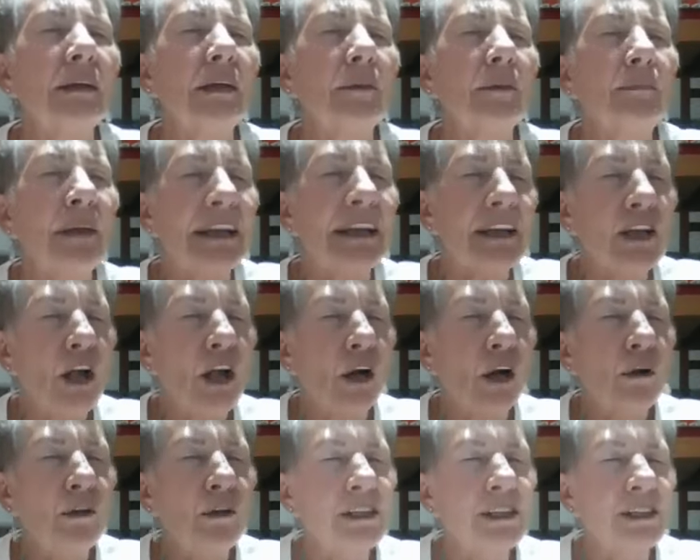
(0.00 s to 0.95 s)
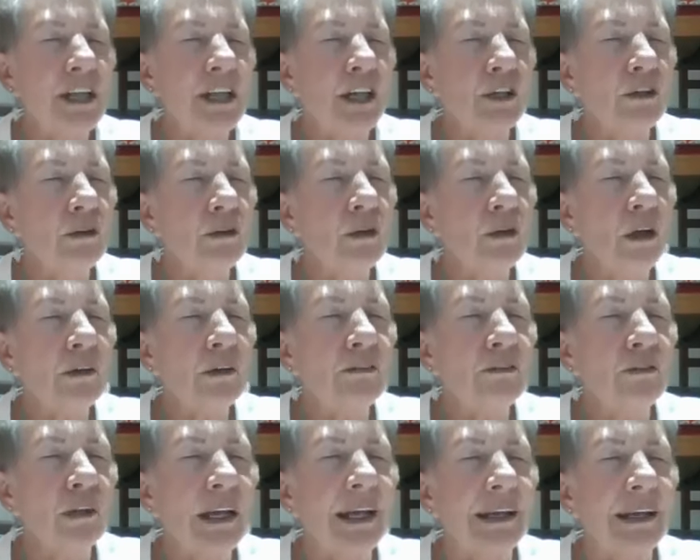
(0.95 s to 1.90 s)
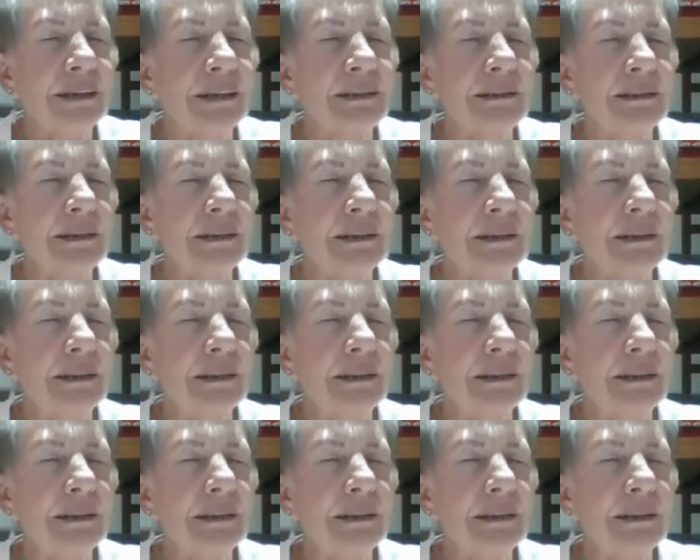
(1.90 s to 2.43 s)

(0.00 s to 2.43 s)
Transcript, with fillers: But know this and do not forget